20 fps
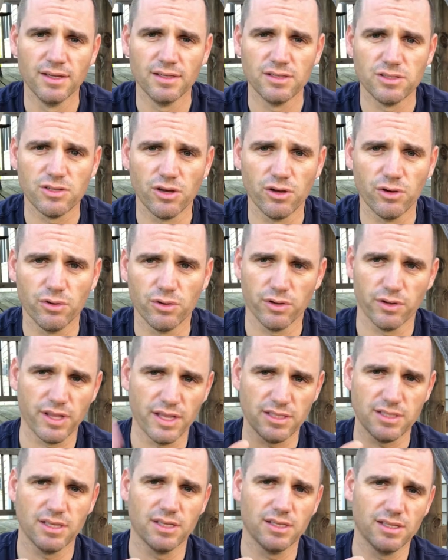So, or
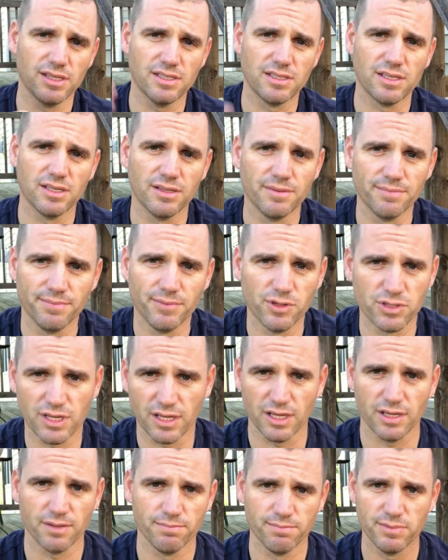that's at least, there's
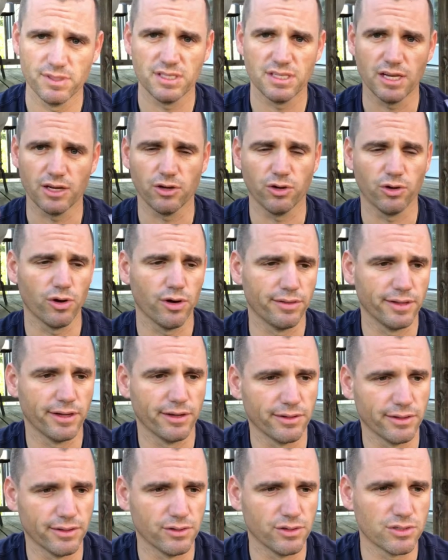like a sticker on
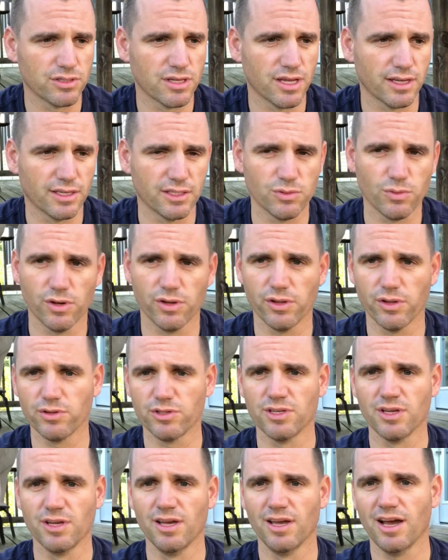there that looks like it's one of
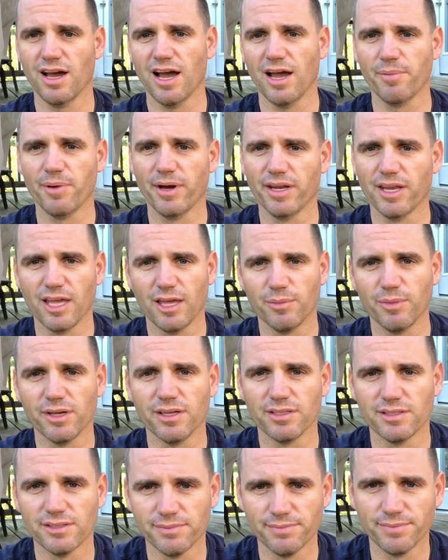those. "Hi, my name
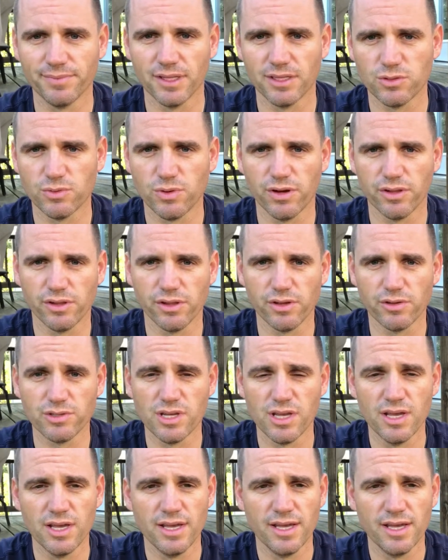is." It's one of those.